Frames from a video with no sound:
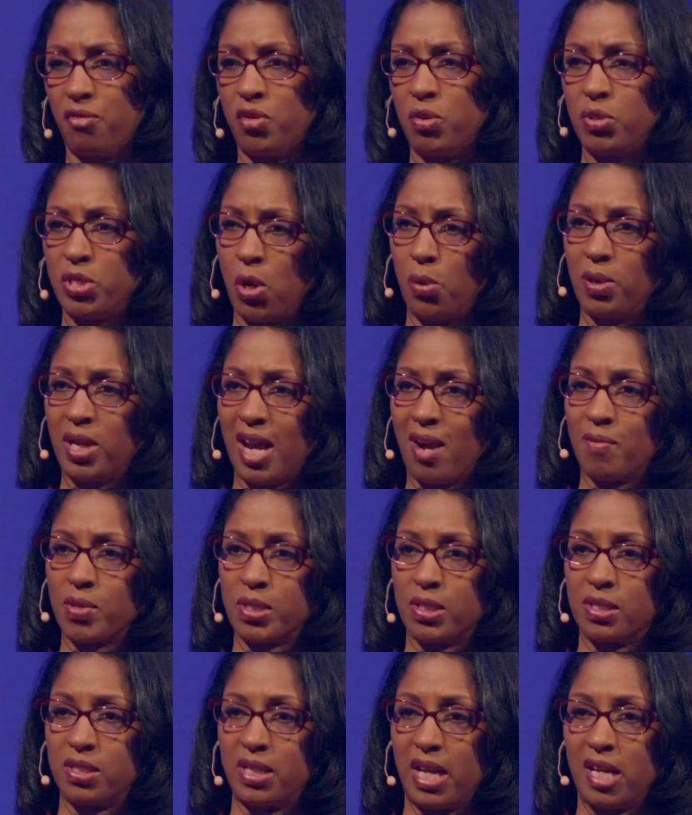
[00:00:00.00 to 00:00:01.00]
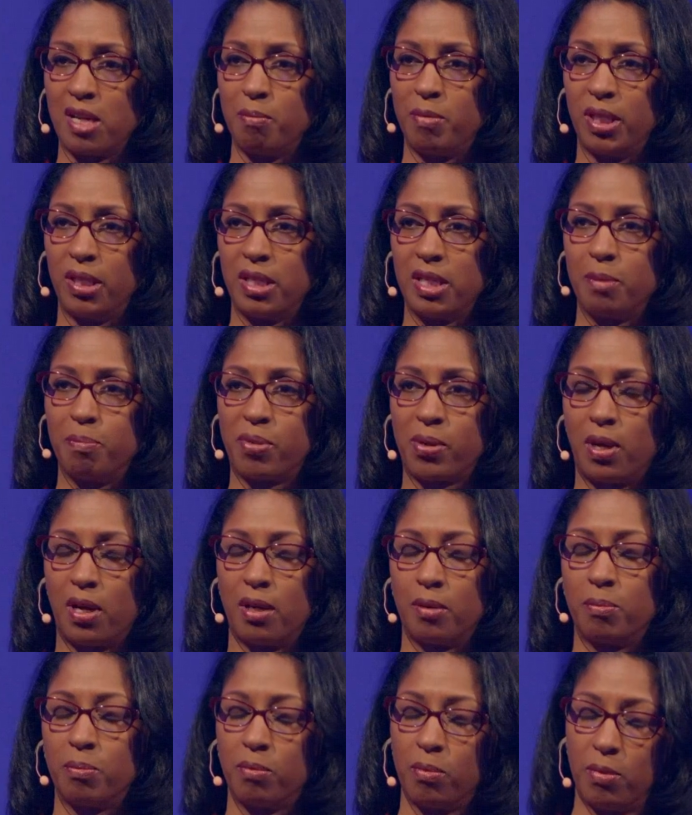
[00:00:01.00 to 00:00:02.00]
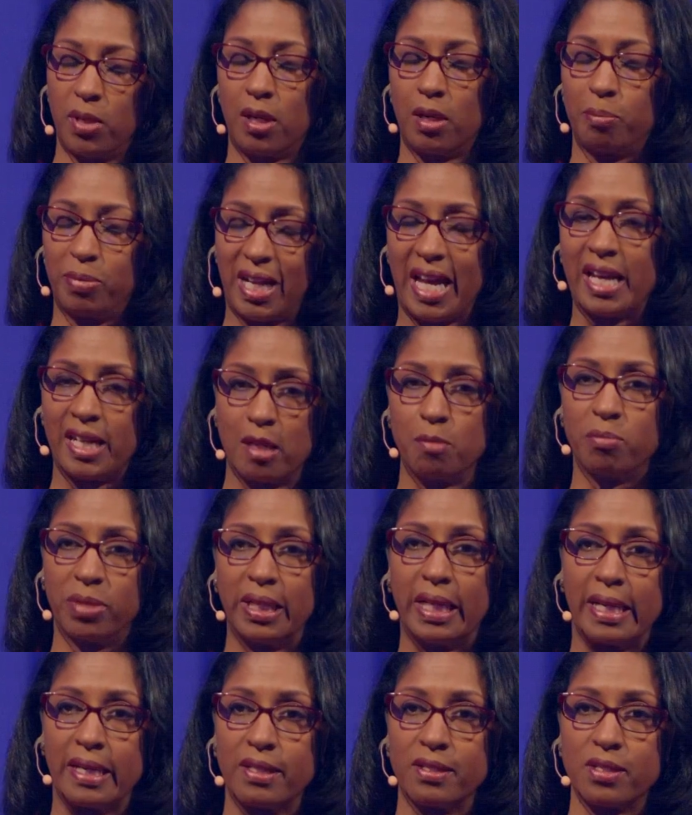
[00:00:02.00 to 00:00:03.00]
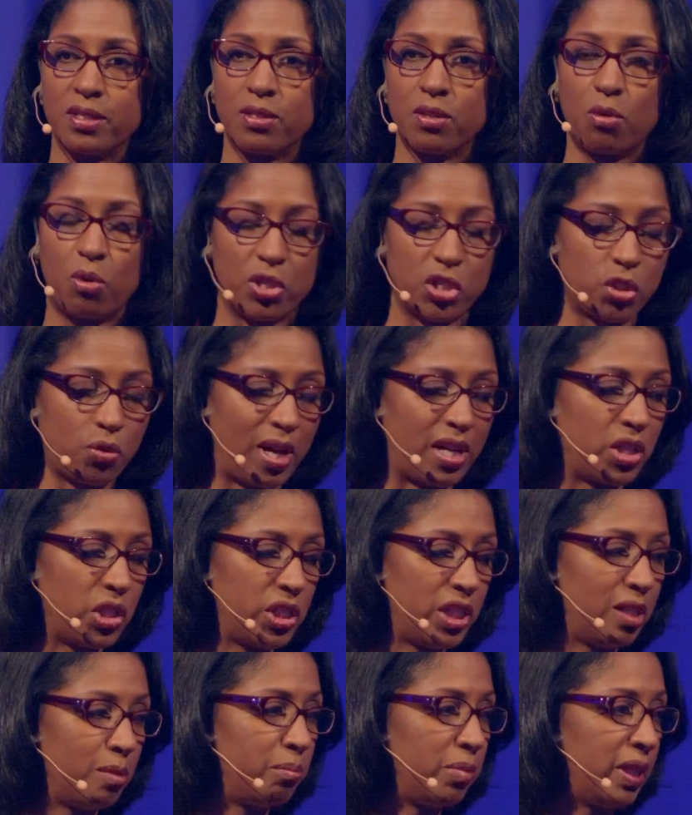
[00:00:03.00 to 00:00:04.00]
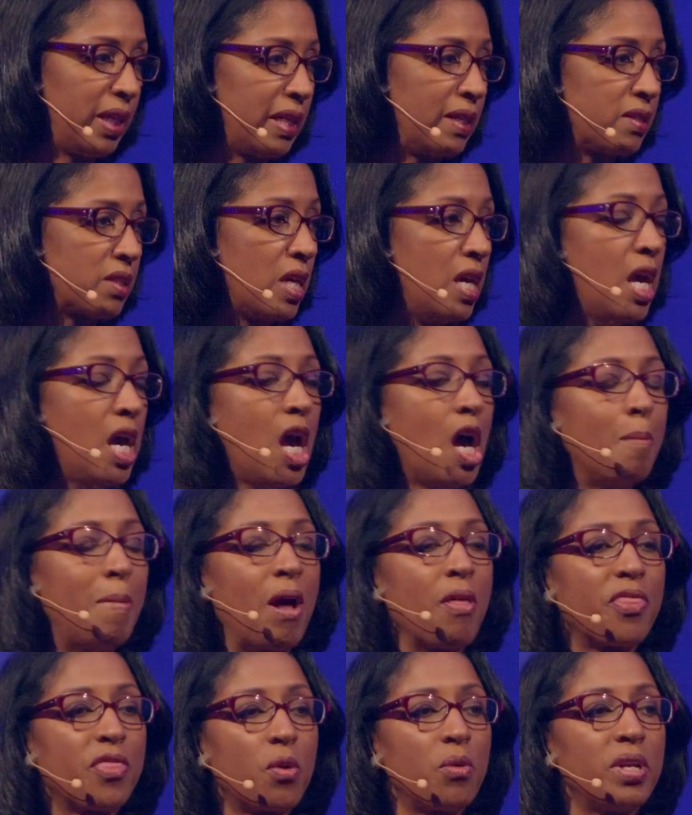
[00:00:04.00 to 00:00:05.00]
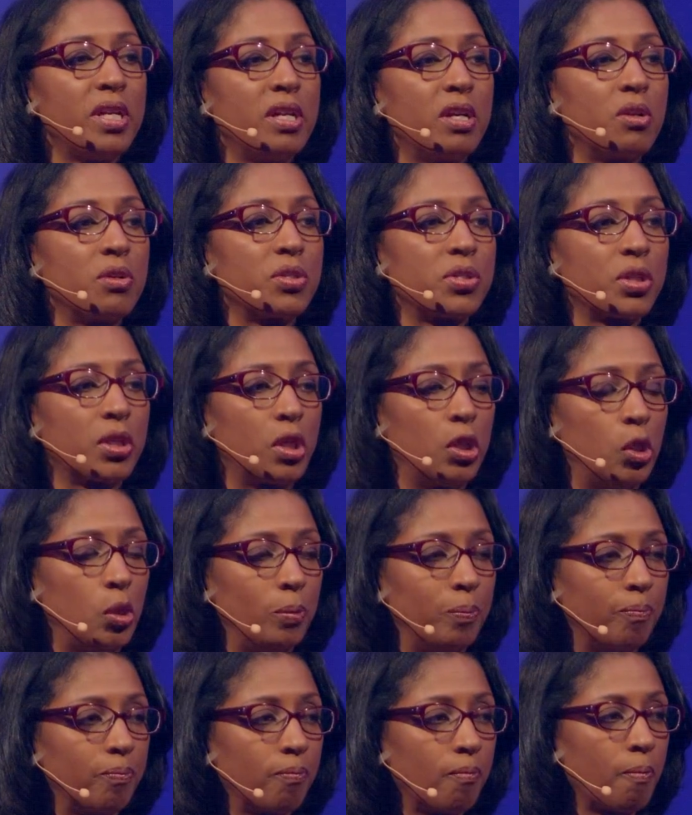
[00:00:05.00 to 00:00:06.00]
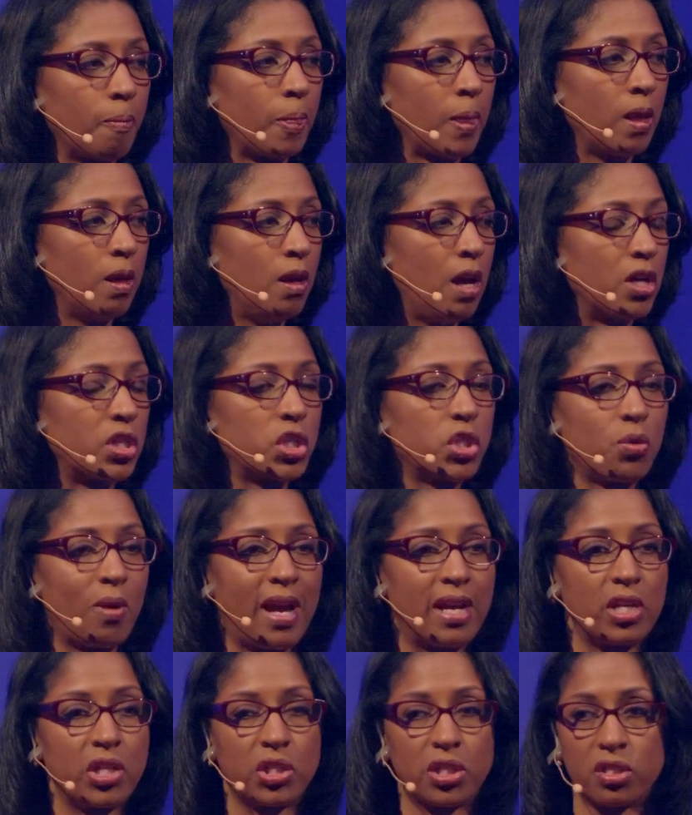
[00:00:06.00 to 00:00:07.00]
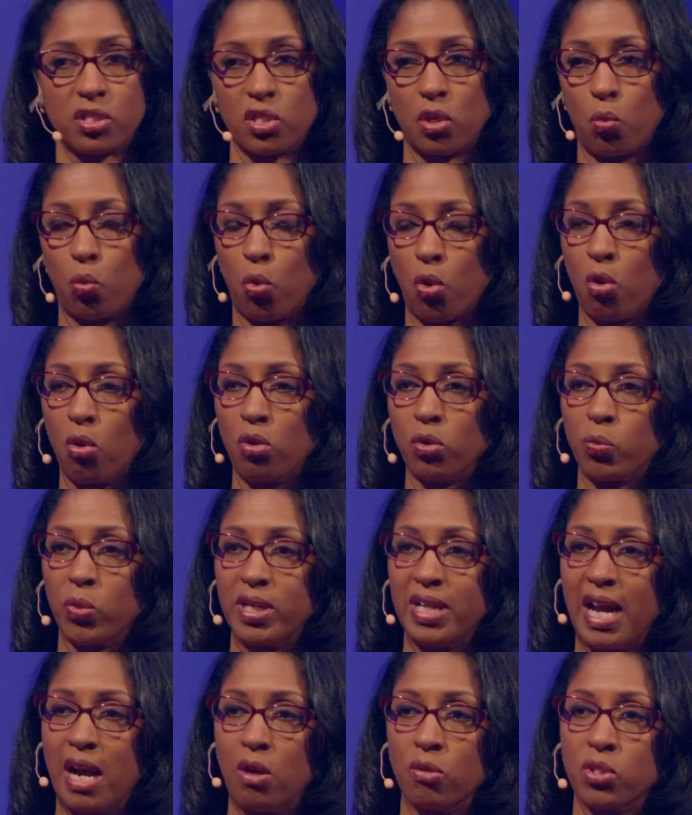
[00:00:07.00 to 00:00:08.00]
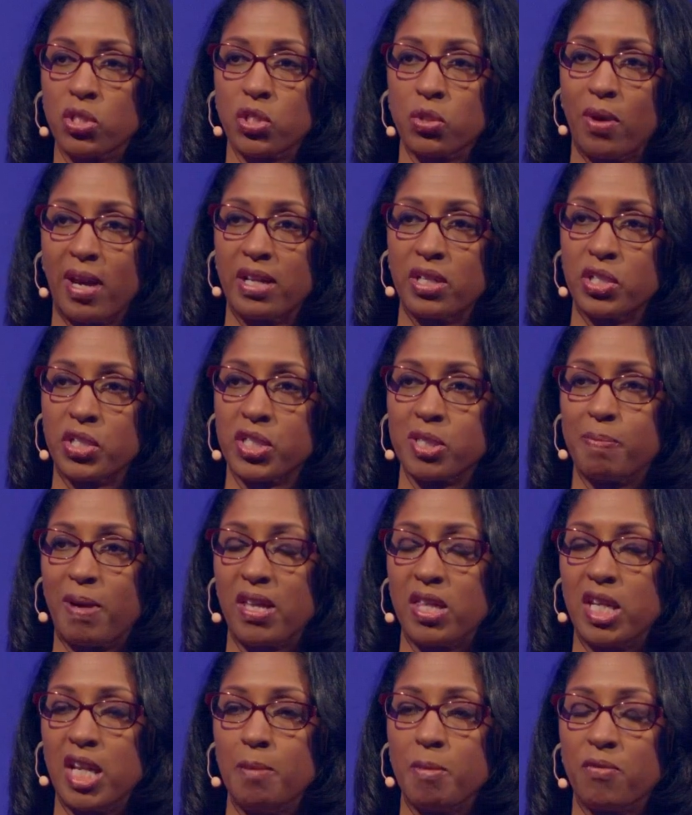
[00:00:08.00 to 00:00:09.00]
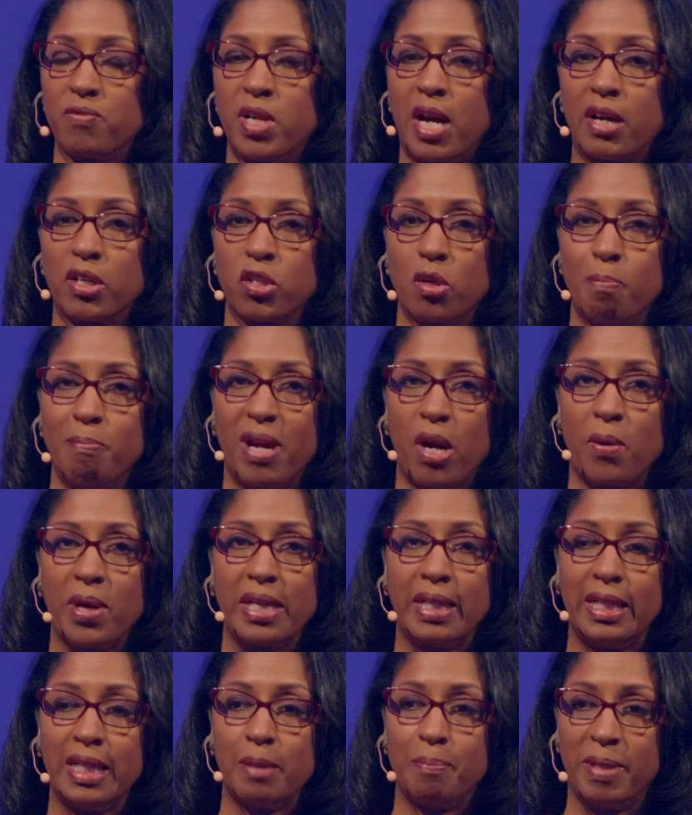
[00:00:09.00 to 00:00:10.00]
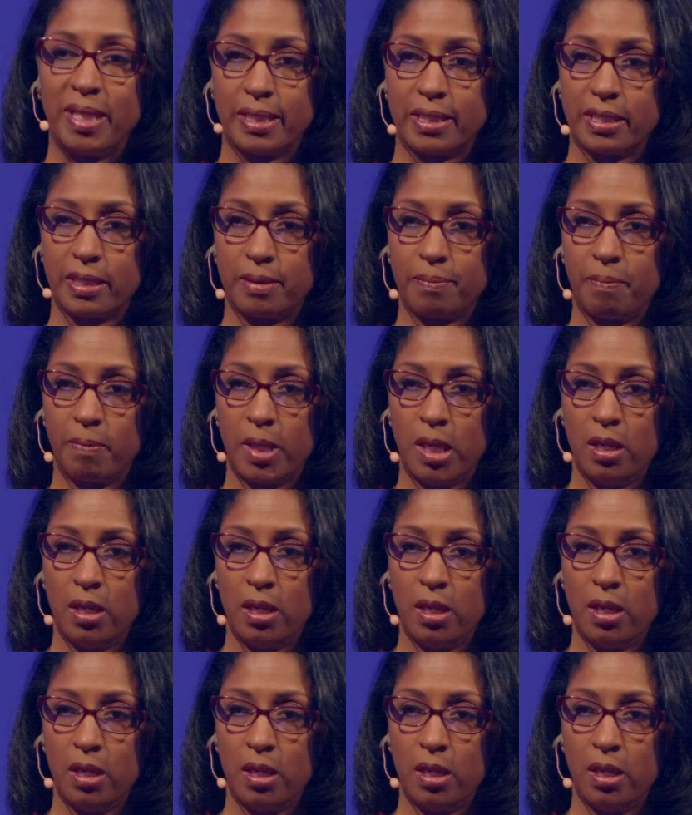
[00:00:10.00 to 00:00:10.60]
if you don't have a sustainability plan in place or strategy in place? About 30 years ago, a strategist, a world-renowned strategist by the name of Dr. Mary Lippitt,